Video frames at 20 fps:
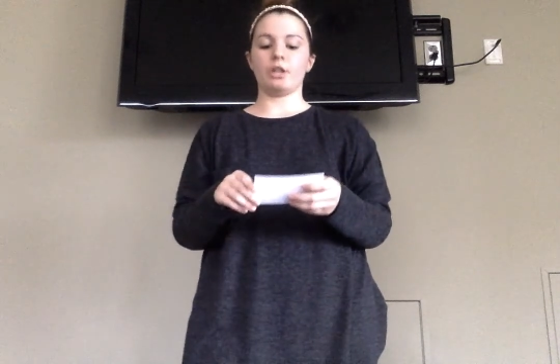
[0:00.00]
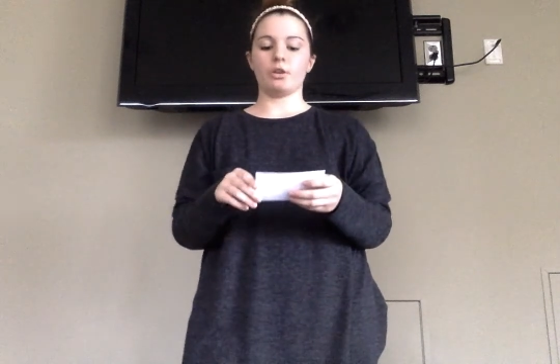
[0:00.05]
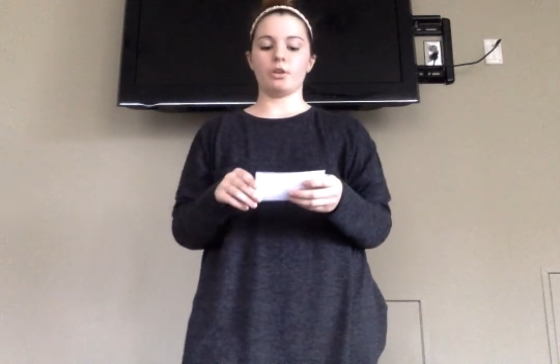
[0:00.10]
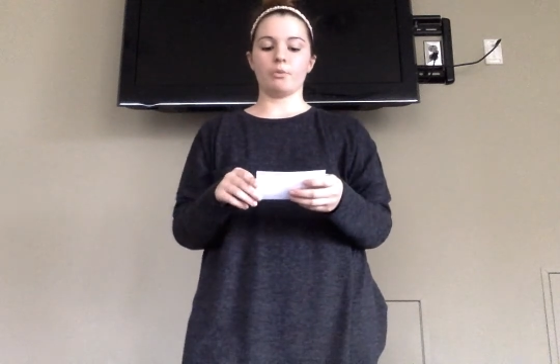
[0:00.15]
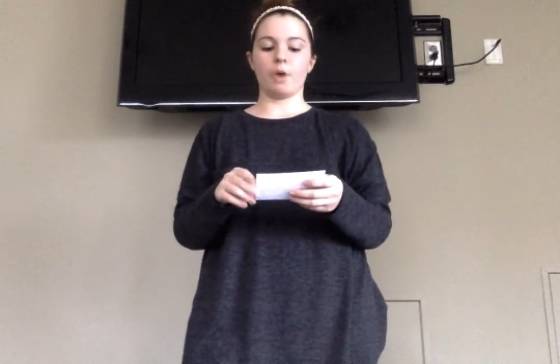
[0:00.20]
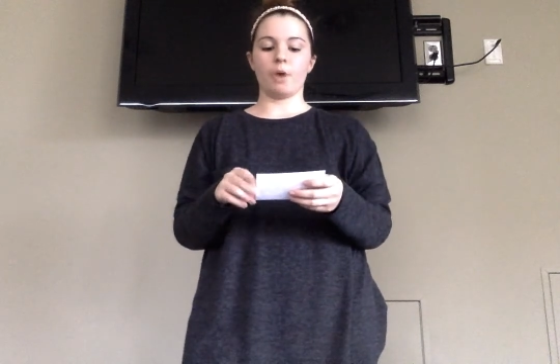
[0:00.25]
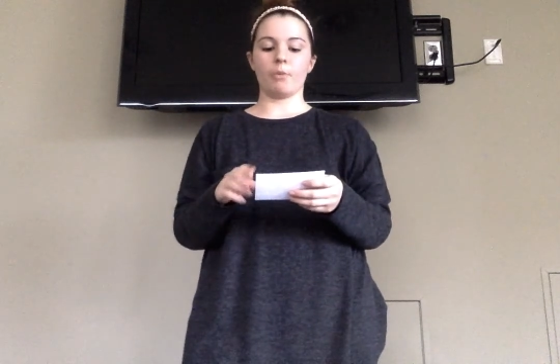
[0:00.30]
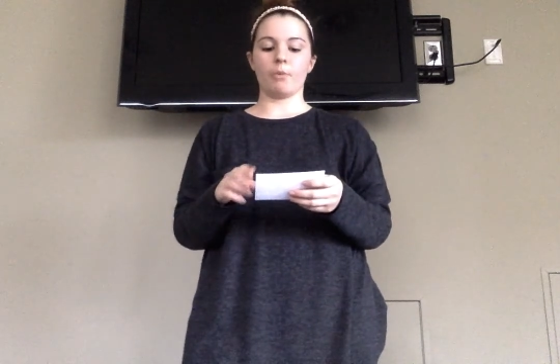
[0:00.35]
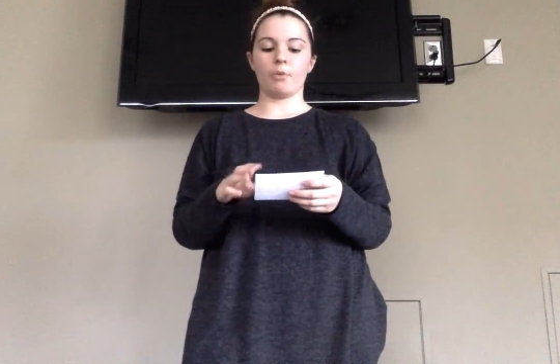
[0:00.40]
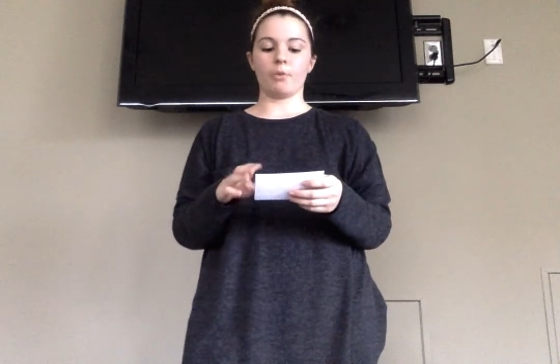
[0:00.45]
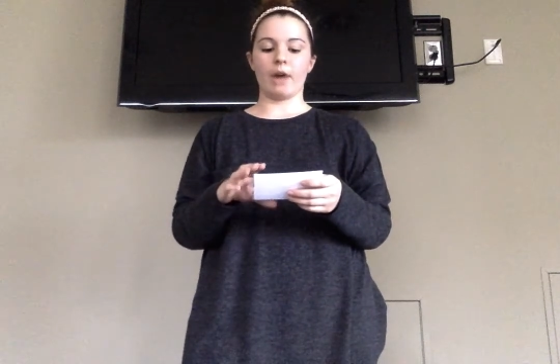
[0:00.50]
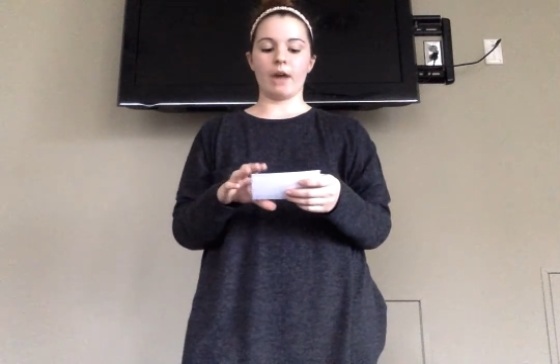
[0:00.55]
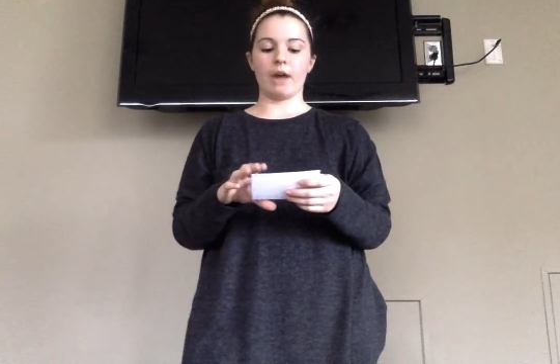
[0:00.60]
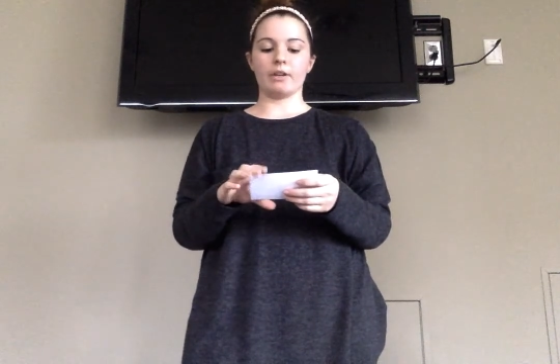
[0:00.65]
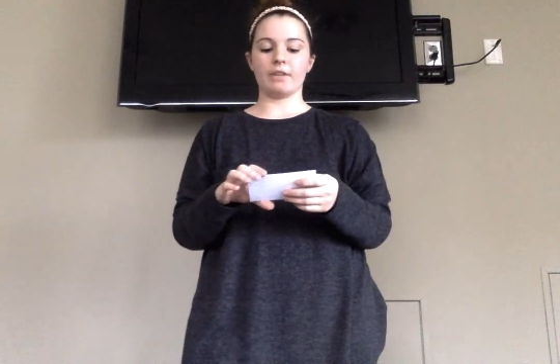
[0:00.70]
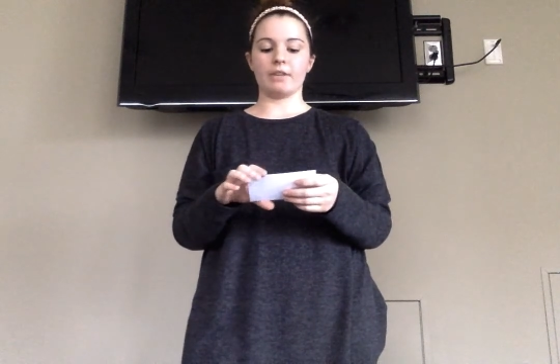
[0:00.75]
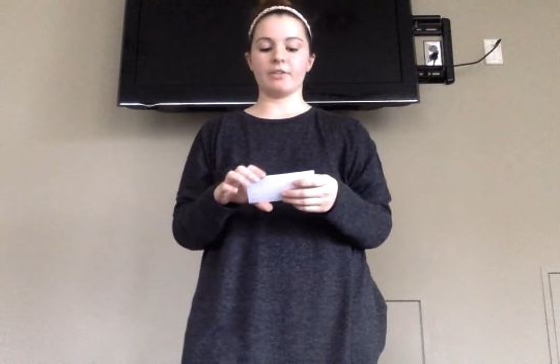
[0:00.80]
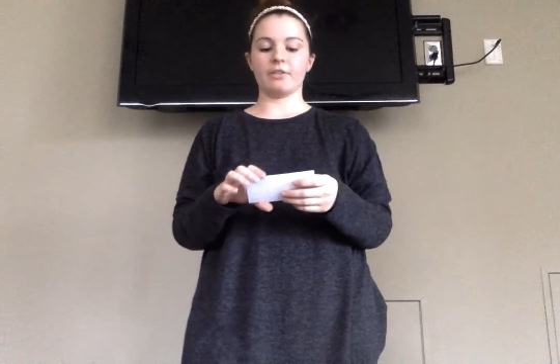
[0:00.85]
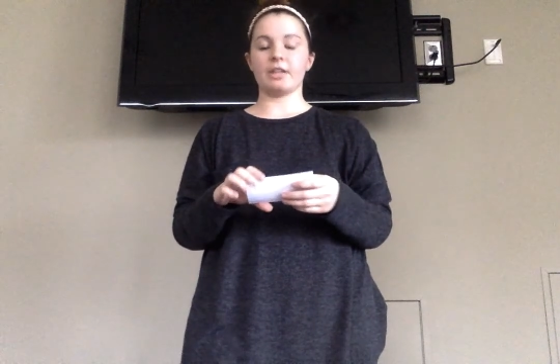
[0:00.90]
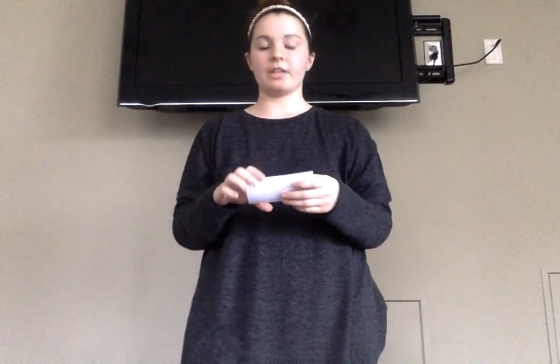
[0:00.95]
to roam around
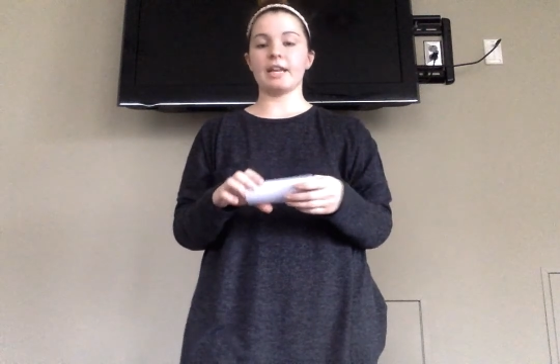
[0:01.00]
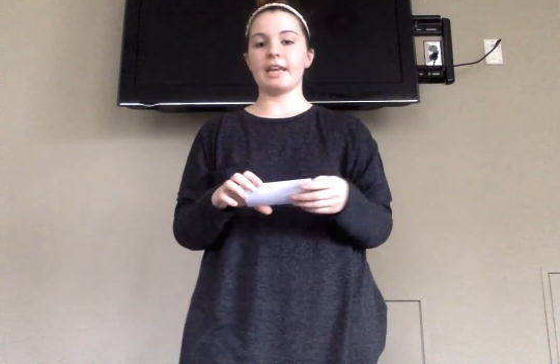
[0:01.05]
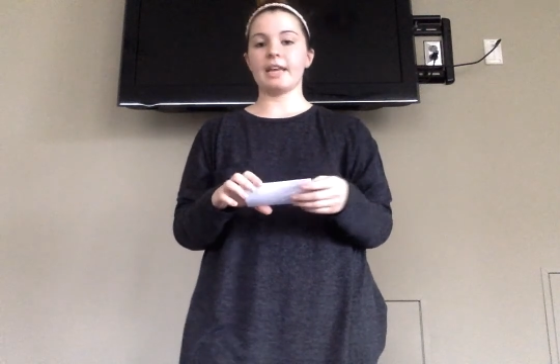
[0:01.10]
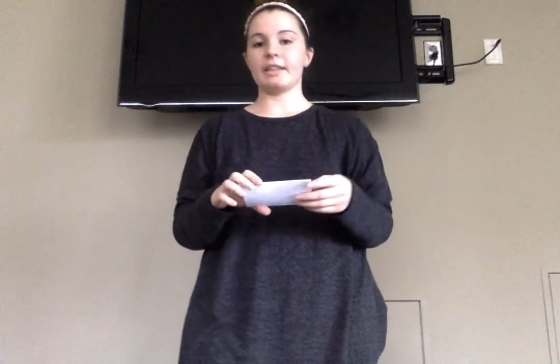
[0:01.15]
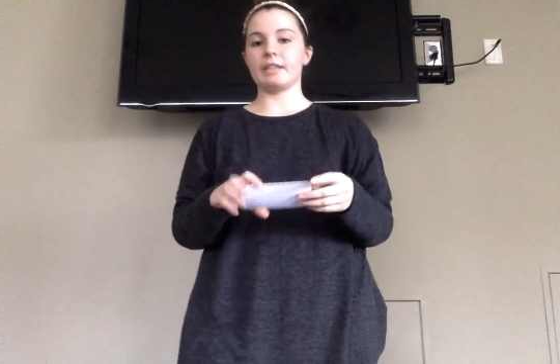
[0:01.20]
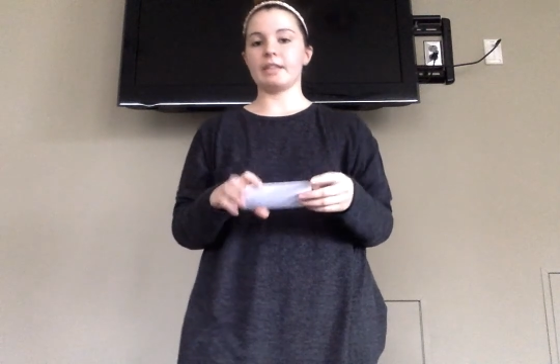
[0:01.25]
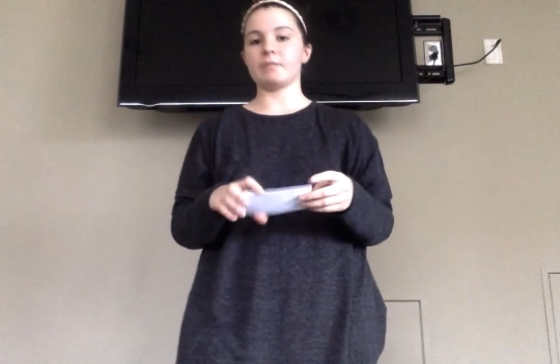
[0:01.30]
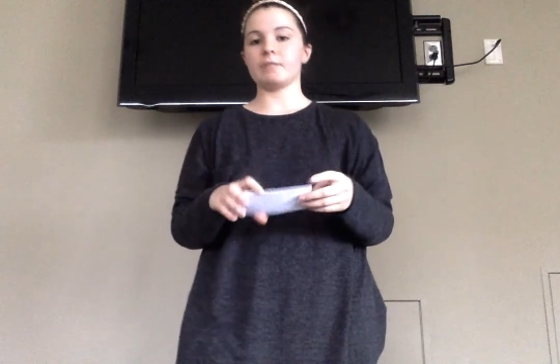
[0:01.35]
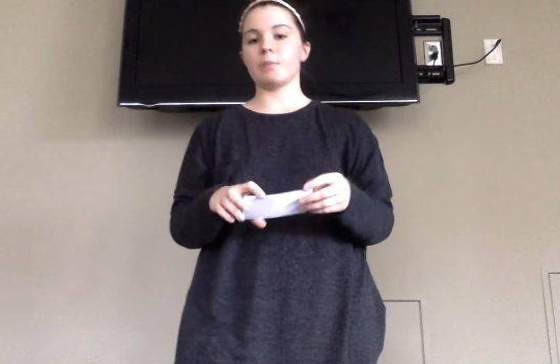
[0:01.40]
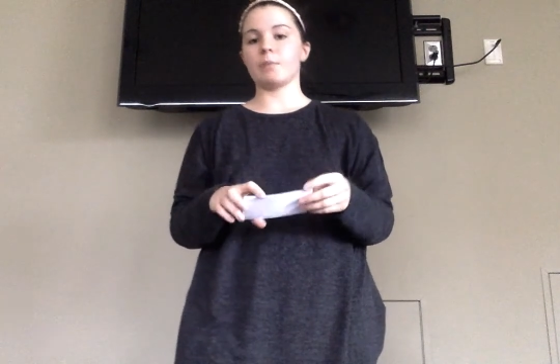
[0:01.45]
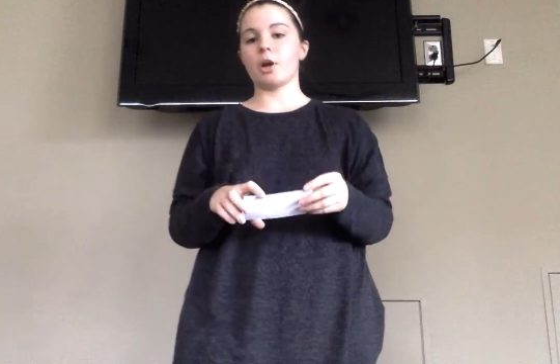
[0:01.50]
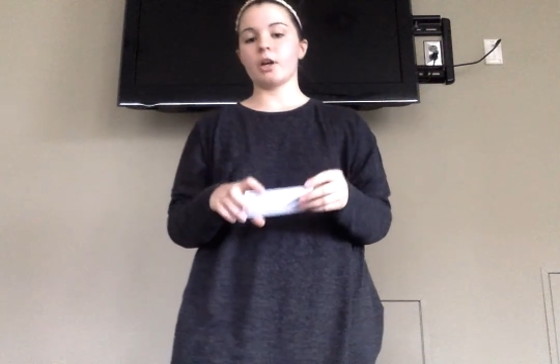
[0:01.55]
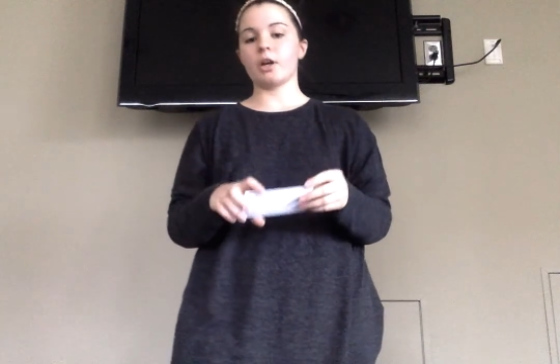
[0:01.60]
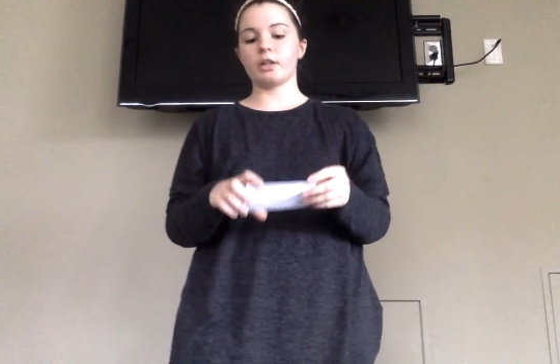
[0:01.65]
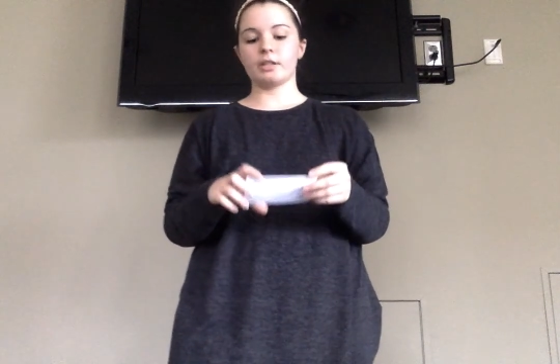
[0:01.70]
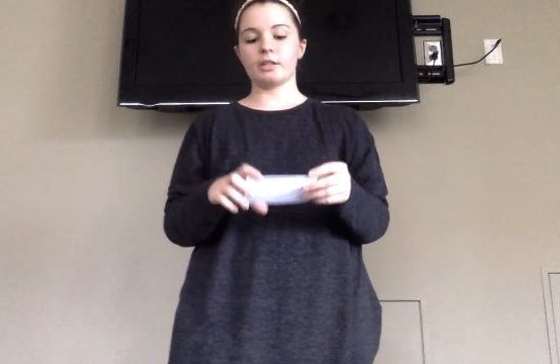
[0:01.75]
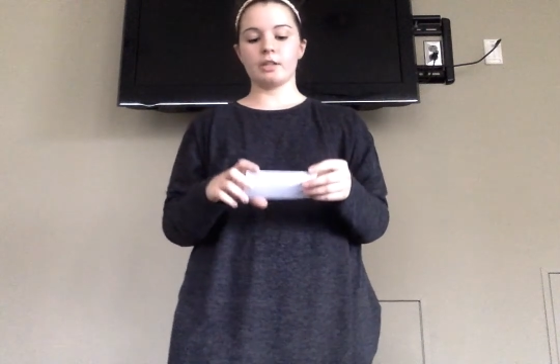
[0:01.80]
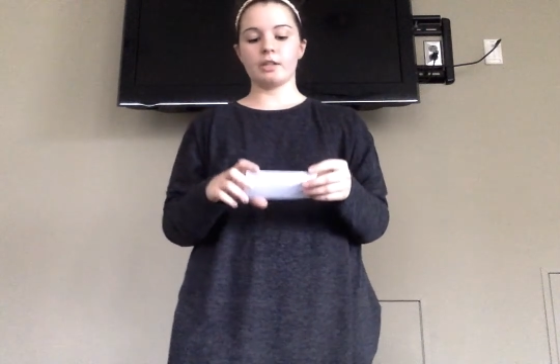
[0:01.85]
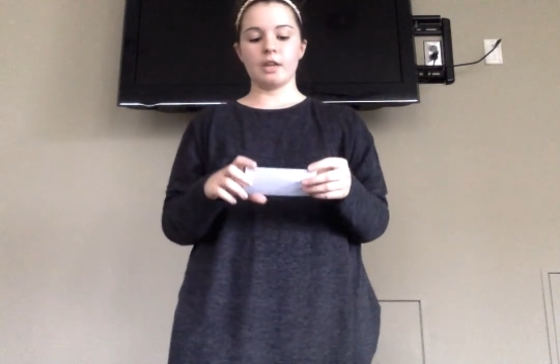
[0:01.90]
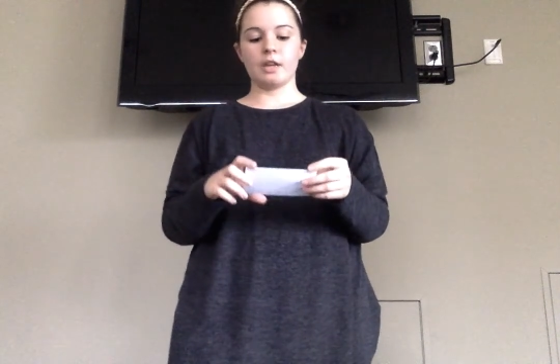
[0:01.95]
every day in these
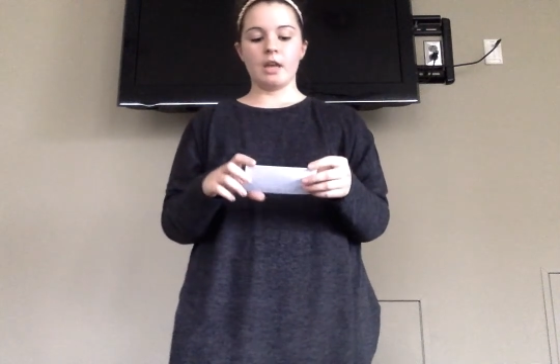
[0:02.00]
parks.